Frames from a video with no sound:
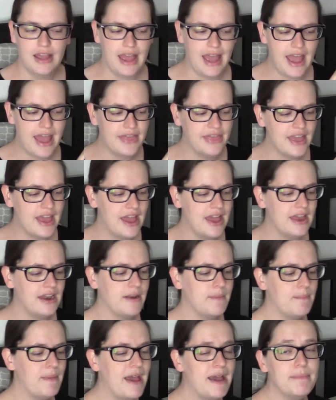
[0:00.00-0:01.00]
And
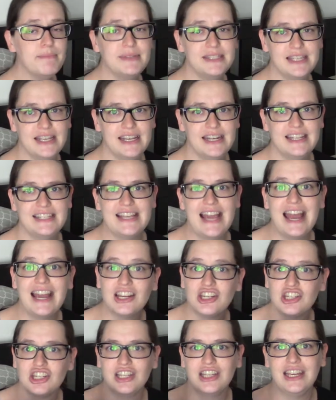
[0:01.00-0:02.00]
then Pepcid is
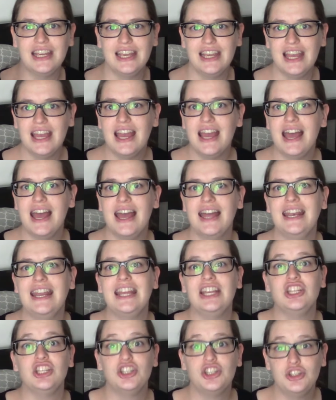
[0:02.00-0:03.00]
actually an
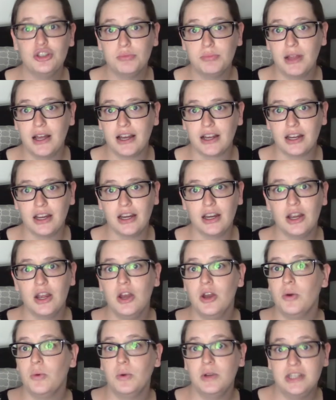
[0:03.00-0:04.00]
H2 blocker,
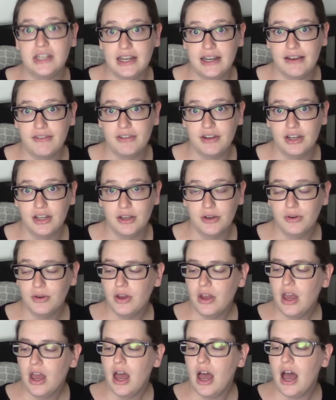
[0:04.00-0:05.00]
which I never knew.
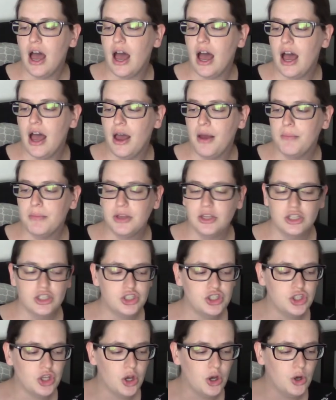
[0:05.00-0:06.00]
Um,
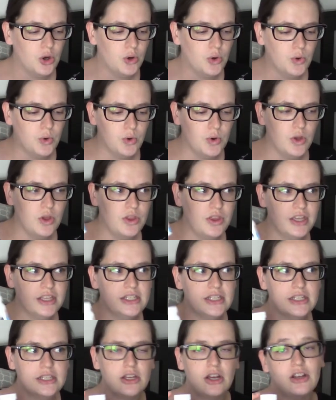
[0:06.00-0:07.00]
so
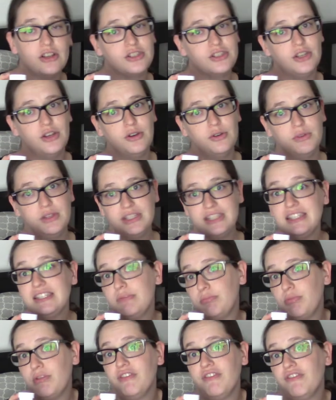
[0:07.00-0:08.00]
this is also, this is
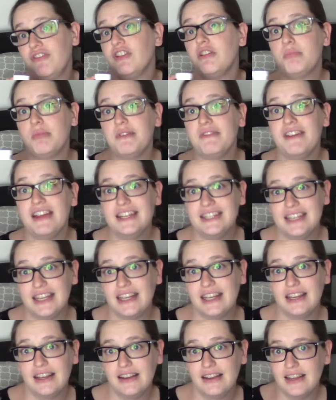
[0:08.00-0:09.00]
pre- for
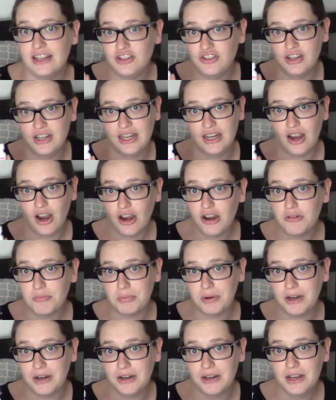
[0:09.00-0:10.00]
preventing and treating
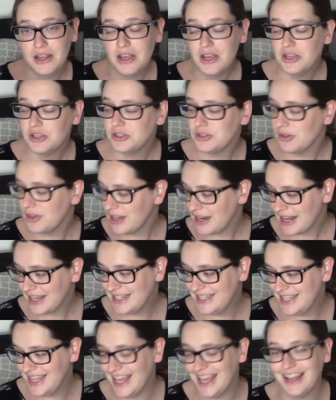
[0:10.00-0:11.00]
heartburn. So the
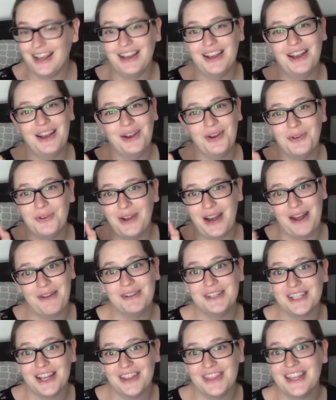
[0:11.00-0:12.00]
nice thing when I
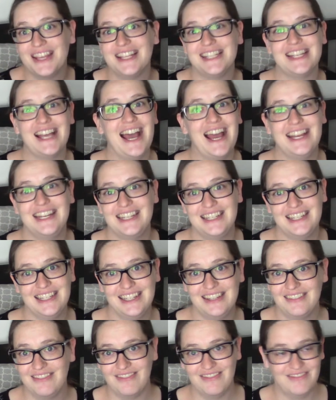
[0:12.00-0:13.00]
was on this, I
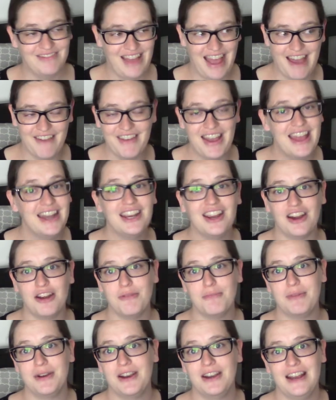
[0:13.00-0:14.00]
didn't have any
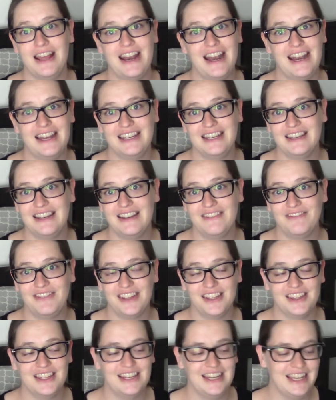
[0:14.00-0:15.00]
heartburn and I didn't
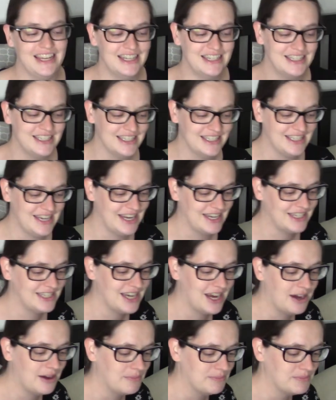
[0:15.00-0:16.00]
feel the need to take
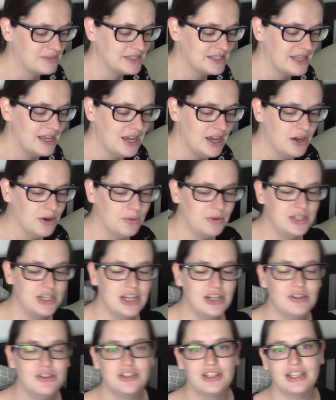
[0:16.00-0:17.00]
Tums, which I
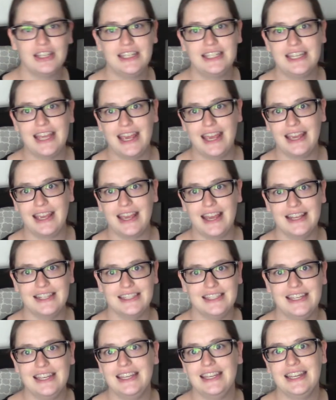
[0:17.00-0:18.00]
usually take as
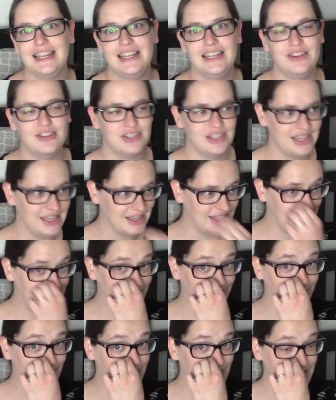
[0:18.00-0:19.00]
needed, usually in the
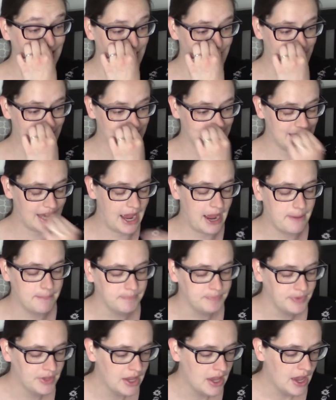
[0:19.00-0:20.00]
evenings at bedtime.
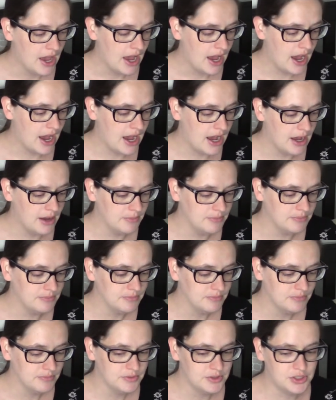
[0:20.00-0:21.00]
Um,
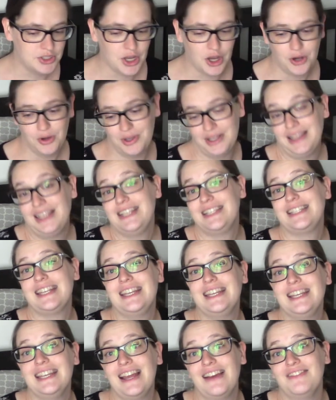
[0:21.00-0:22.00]
so at least I
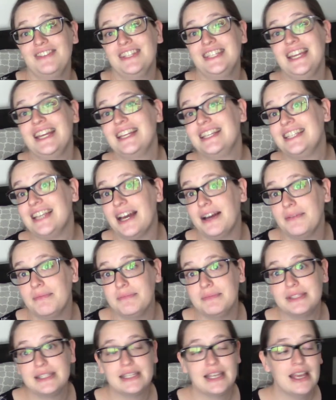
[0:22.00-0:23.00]
didn't have to take
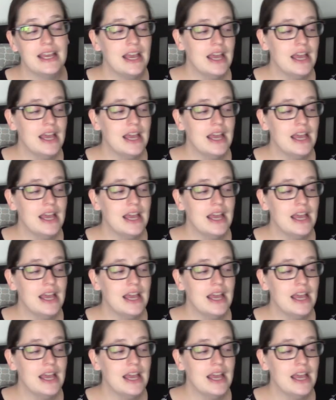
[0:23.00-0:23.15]
Tums.